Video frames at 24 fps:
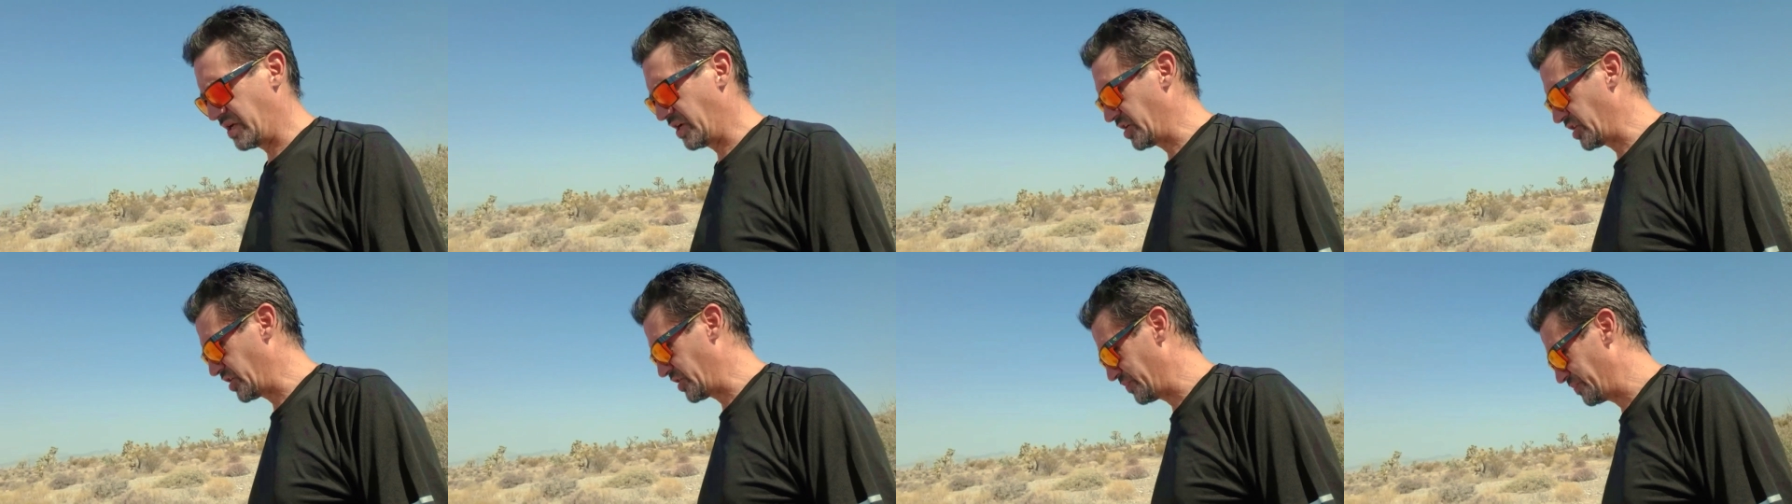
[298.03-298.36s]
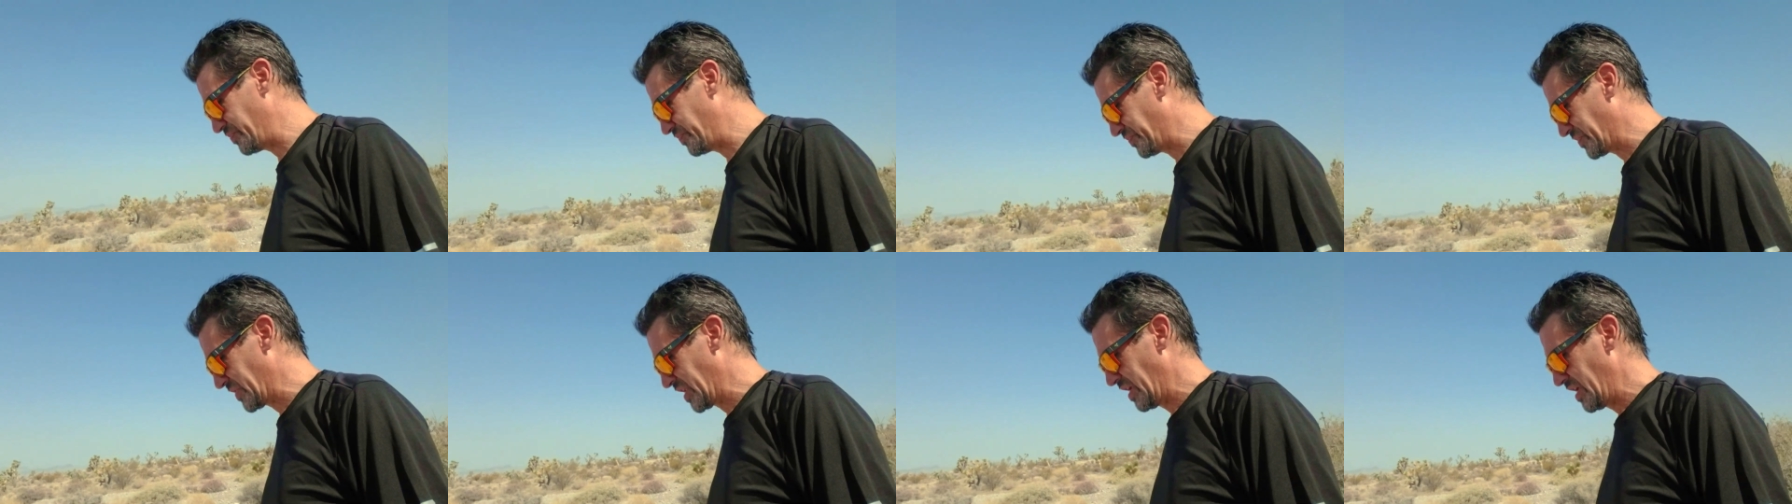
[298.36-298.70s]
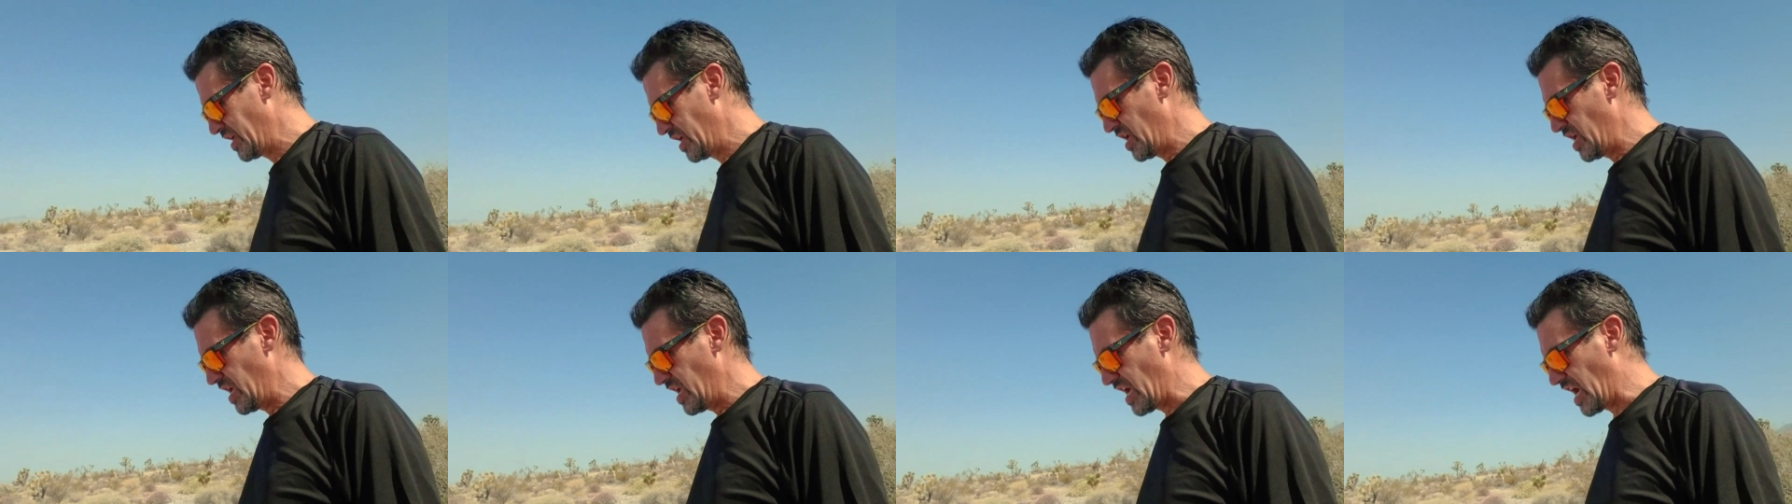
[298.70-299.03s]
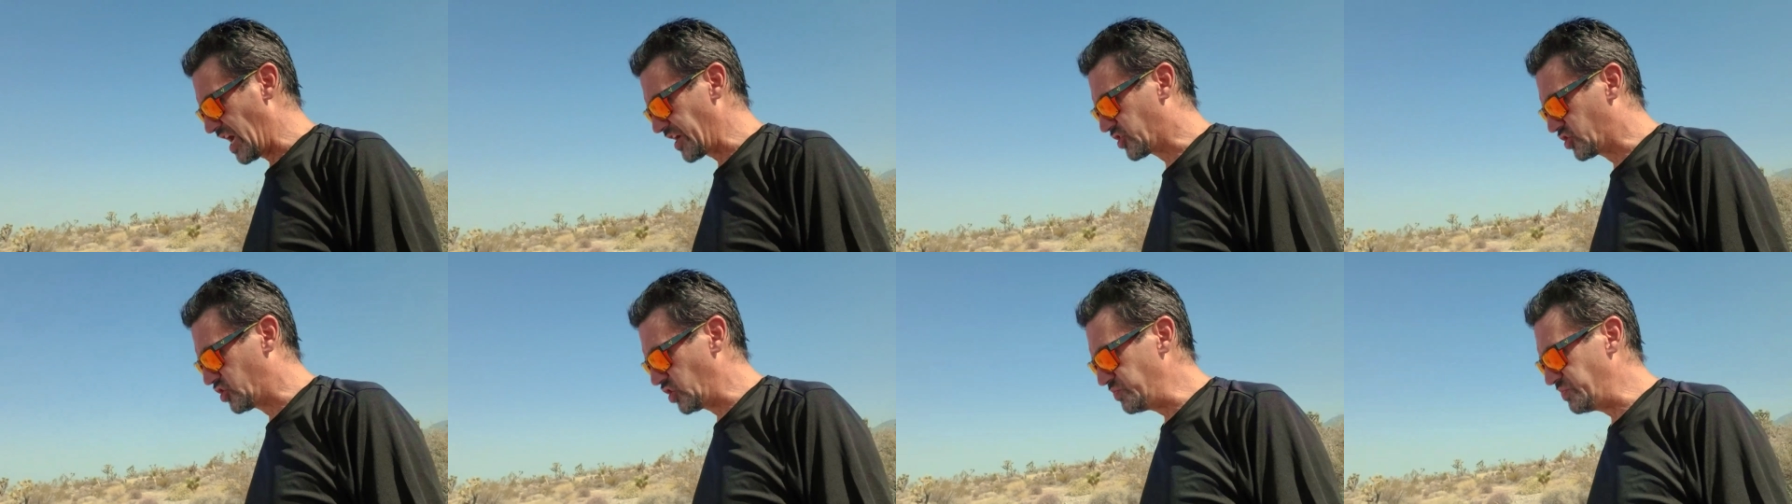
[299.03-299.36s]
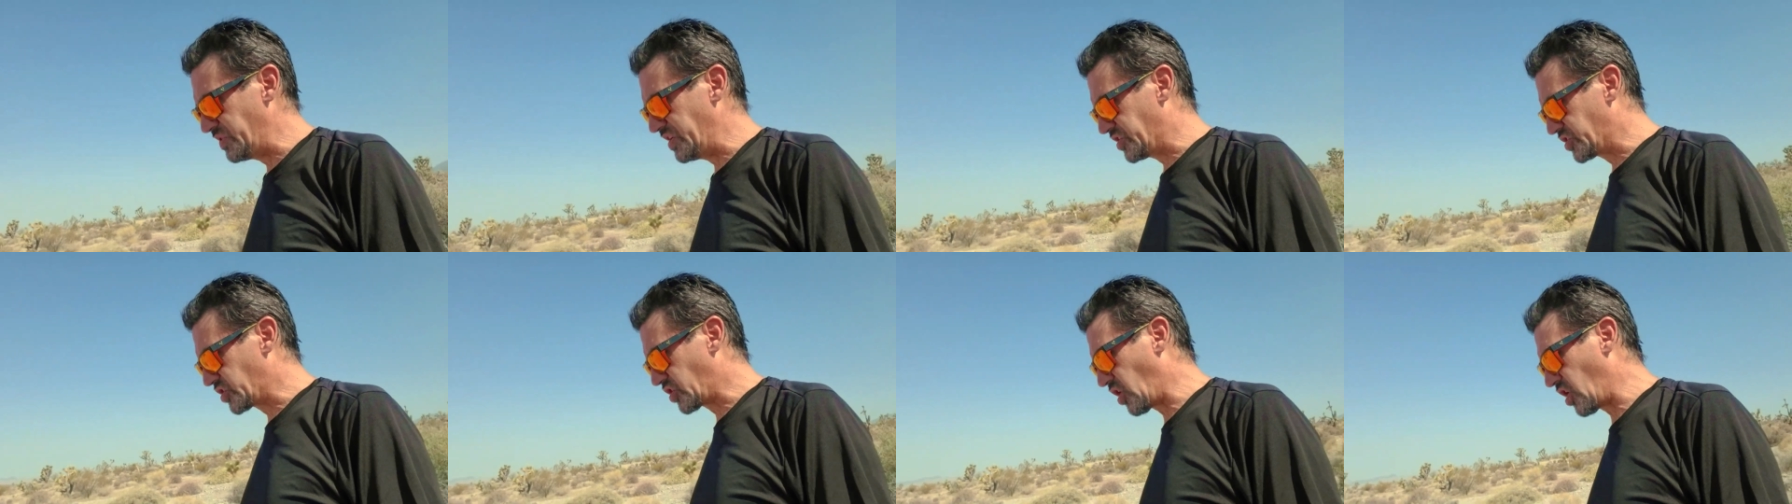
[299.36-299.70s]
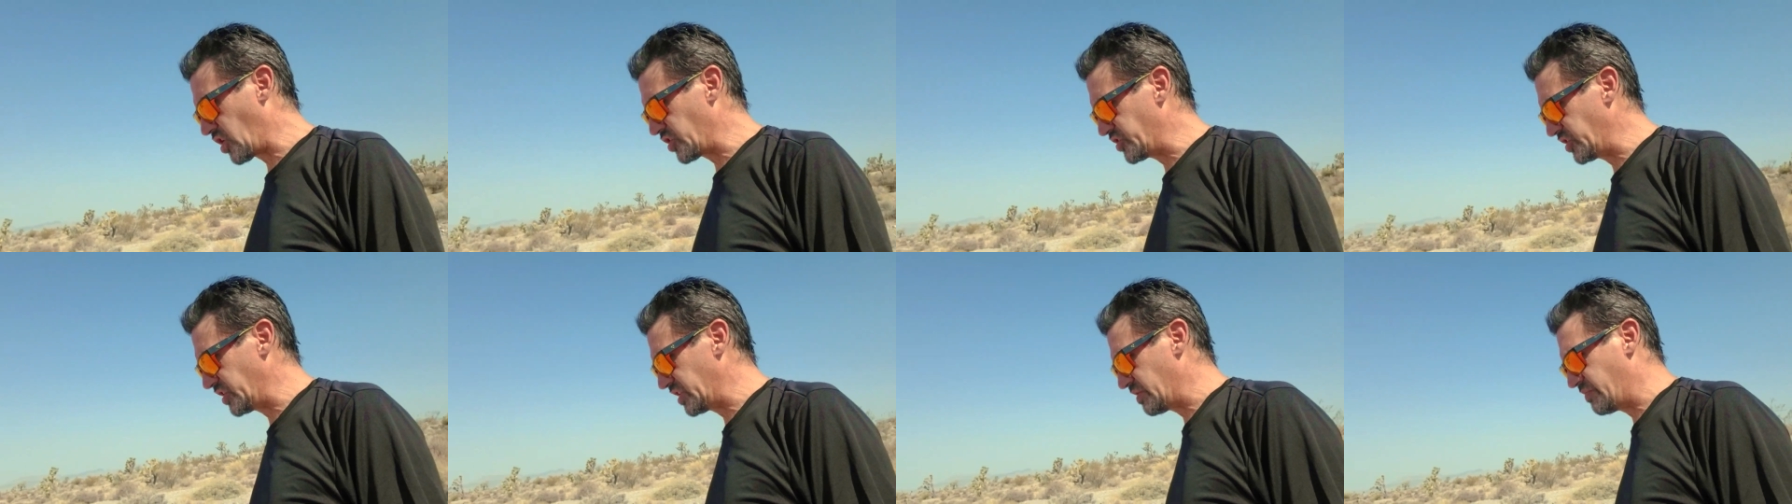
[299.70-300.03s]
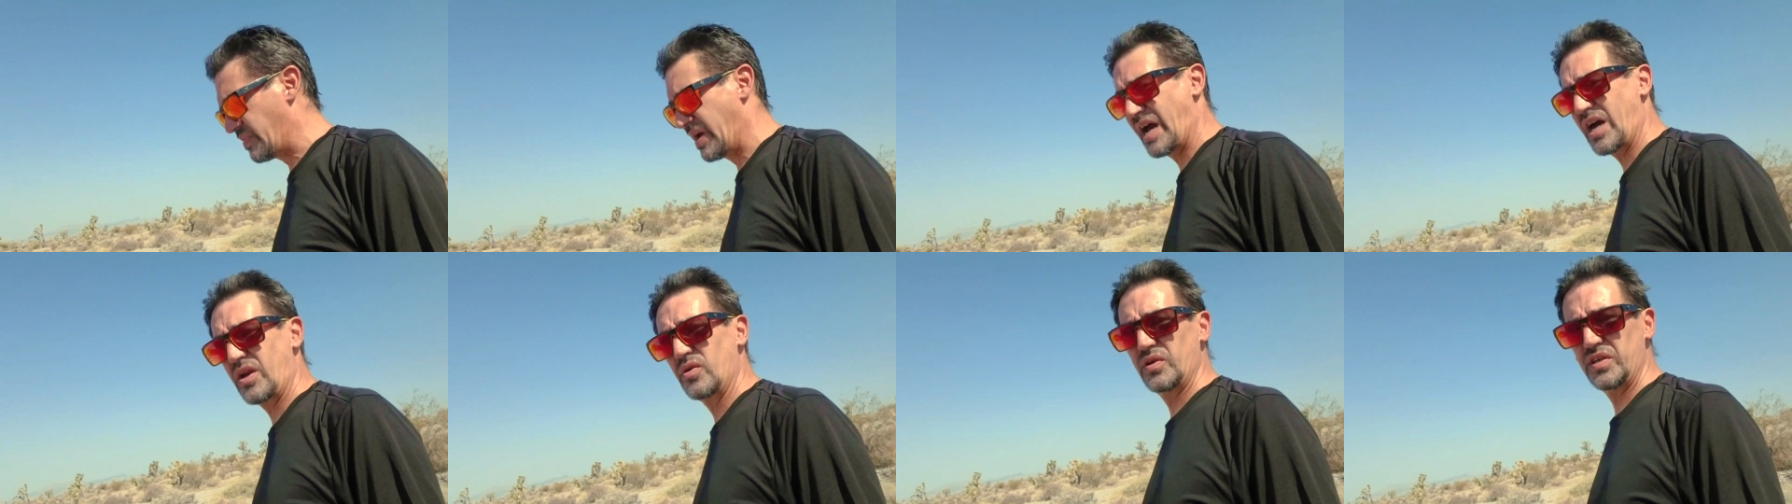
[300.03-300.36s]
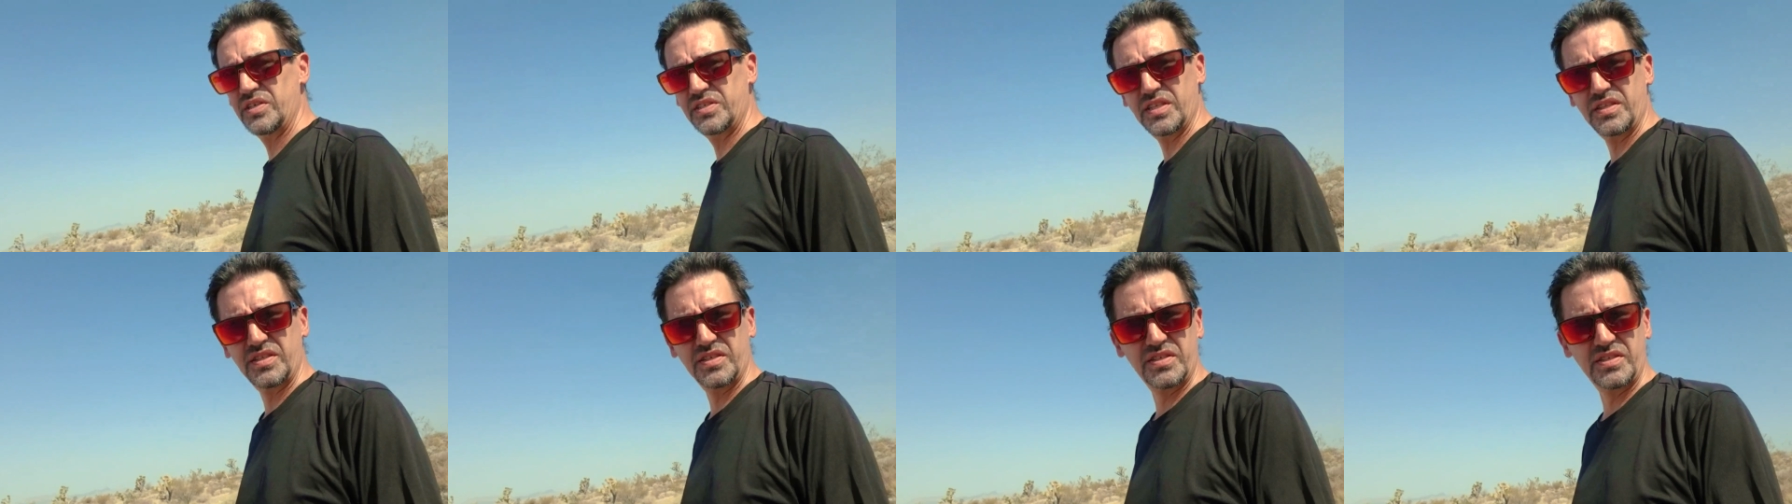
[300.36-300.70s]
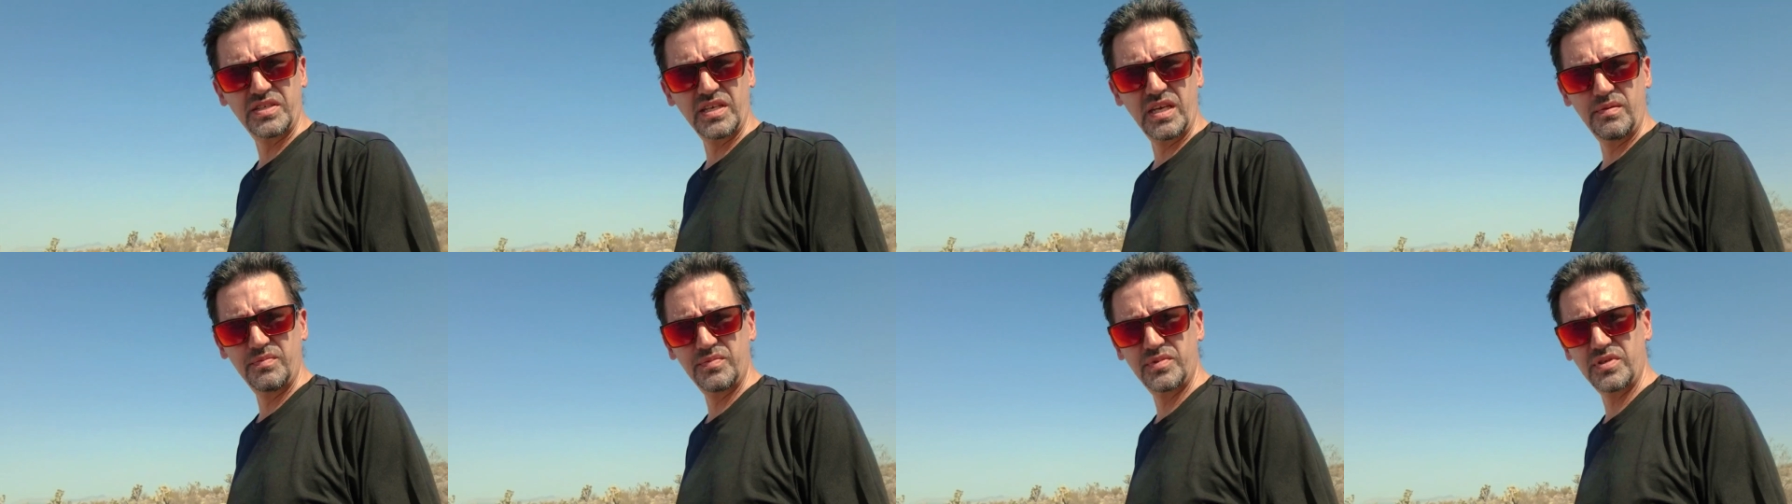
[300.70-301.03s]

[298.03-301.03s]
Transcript: I could be charging the batteries at the same